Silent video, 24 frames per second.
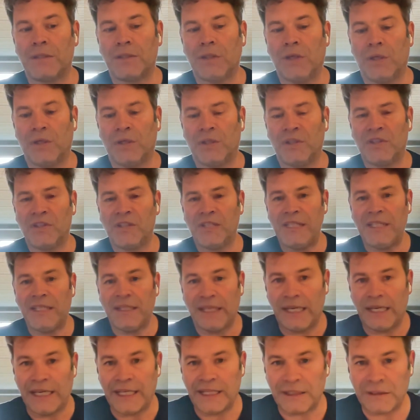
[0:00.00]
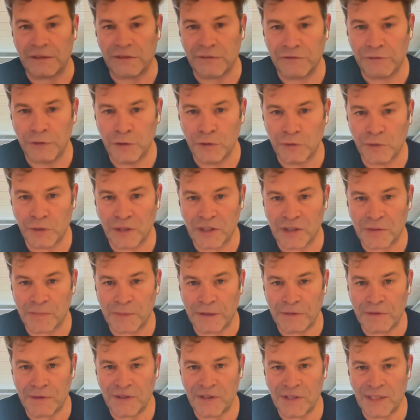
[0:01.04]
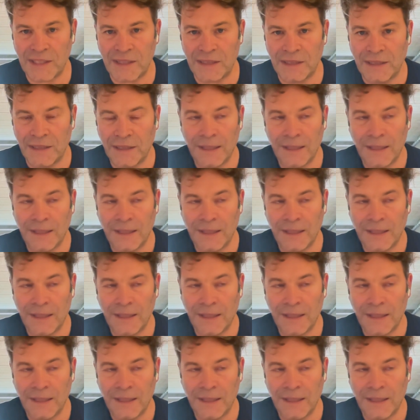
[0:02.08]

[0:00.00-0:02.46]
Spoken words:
honestly and in full transparency,